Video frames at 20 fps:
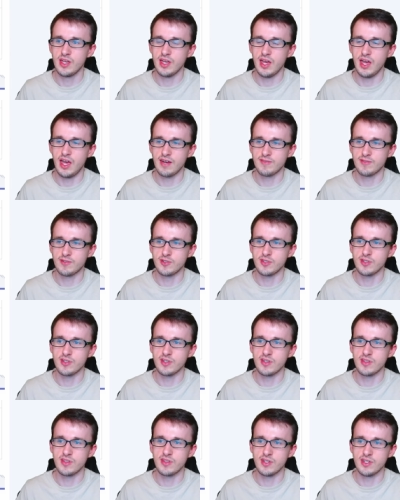after
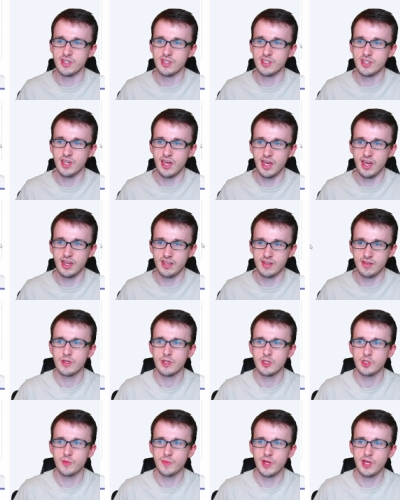the attack.
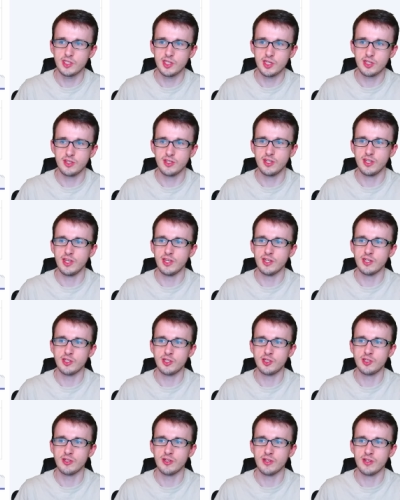I'm not exactly
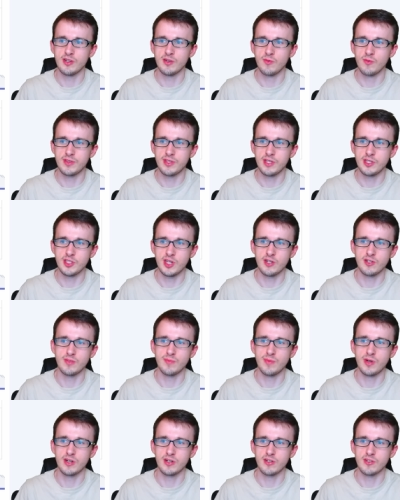sure what these aerial
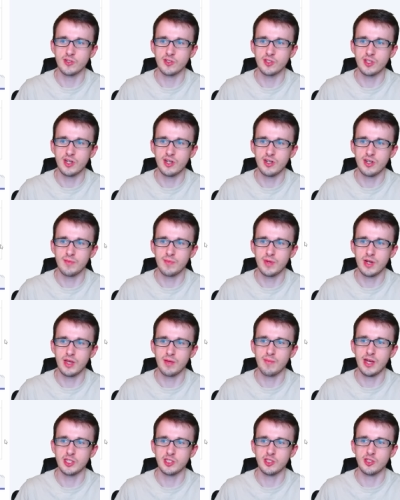markers are, but I
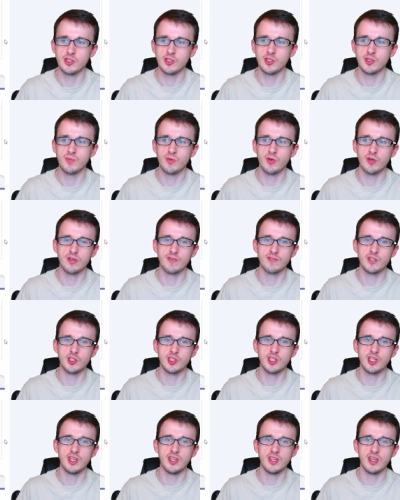imagine this is more of just
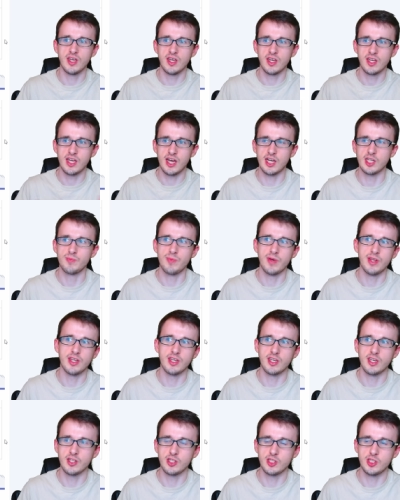a
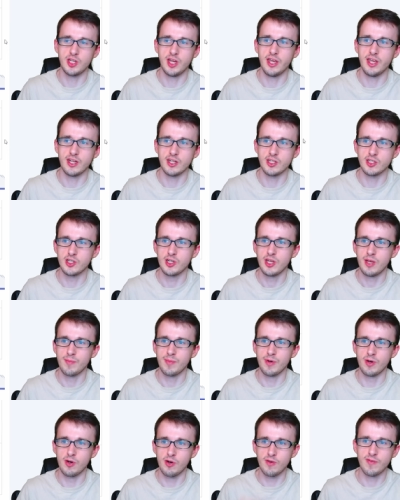cosmetic change.
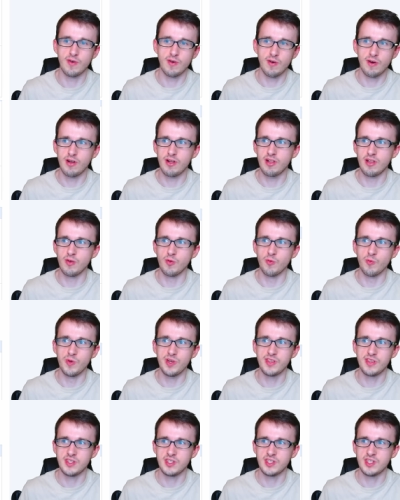But overall,
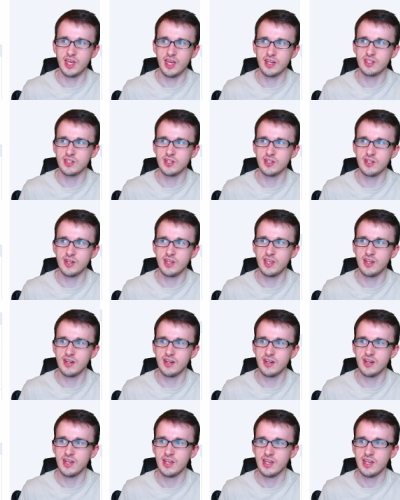with Tector here